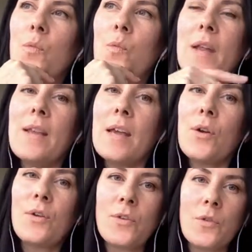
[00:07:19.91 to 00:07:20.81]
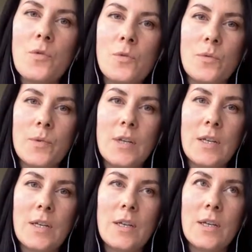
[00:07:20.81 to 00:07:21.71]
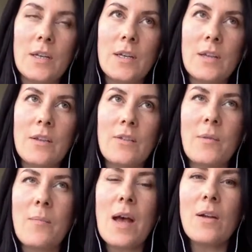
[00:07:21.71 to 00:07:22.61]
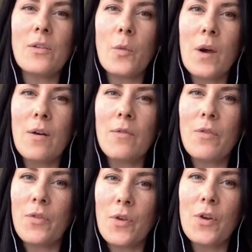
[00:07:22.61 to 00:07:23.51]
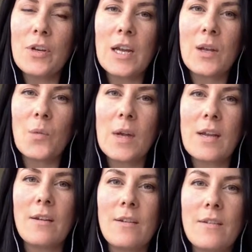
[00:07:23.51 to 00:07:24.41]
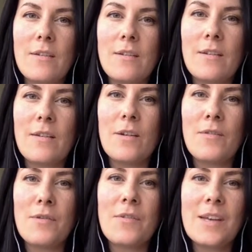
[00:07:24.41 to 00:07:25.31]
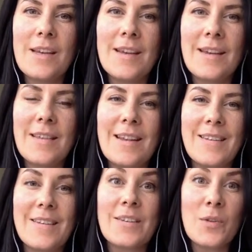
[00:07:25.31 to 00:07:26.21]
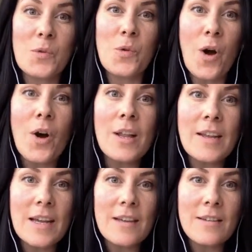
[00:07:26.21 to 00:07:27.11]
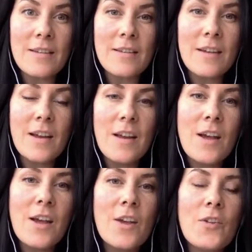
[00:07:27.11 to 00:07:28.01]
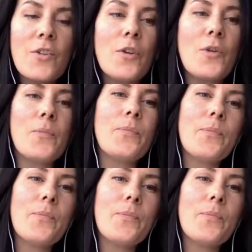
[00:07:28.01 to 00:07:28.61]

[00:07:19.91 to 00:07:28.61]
when they go to school, there's about 12, 13 weeks of every year that is school holidays. So